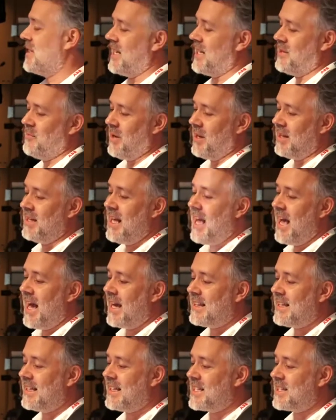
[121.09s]
as well. I
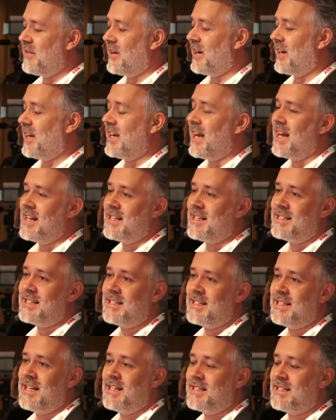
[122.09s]
think that's very
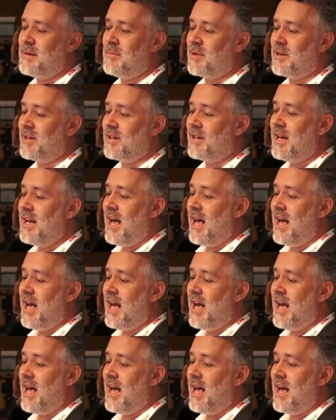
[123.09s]
similar.